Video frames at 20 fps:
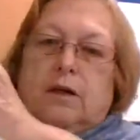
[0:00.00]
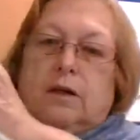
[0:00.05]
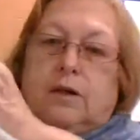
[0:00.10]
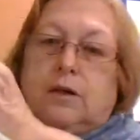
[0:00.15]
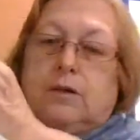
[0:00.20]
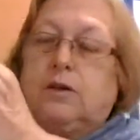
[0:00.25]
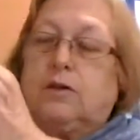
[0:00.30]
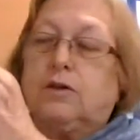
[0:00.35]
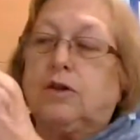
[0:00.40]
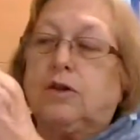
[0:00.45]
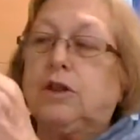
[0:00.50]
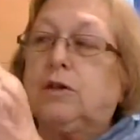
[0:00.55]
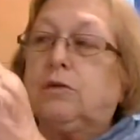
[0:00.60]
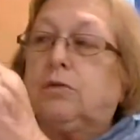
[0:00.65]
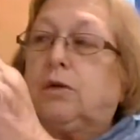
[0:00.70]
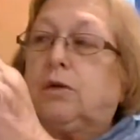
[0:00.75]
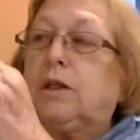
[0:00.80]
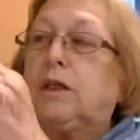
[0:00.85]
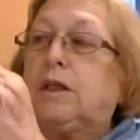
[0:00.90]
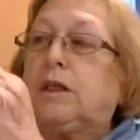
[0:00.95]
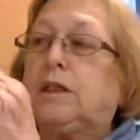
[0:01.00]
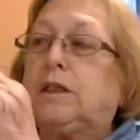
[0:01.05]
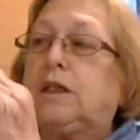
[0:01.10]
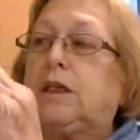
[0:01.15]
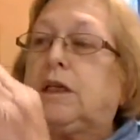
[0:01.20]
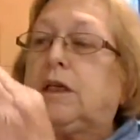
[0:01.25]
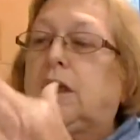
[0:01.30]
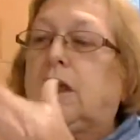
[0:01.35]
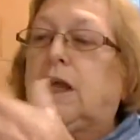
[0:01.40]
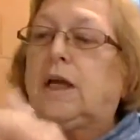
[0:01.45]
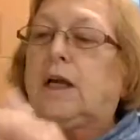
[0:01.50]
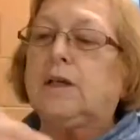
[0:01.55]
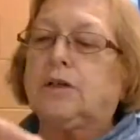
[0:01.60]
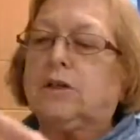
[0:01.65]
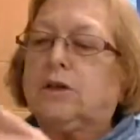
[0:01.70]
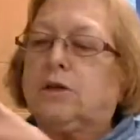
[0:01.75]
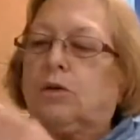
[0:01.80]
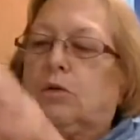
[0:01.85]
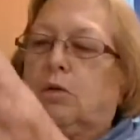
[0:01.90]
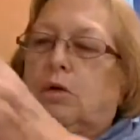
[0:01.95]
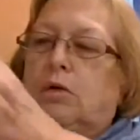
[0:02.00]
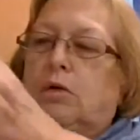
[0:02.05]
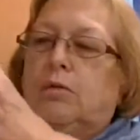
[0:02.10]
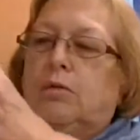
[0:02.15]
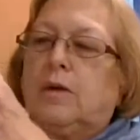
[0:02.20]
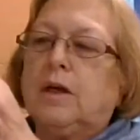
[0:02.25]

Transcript: So she really did like school.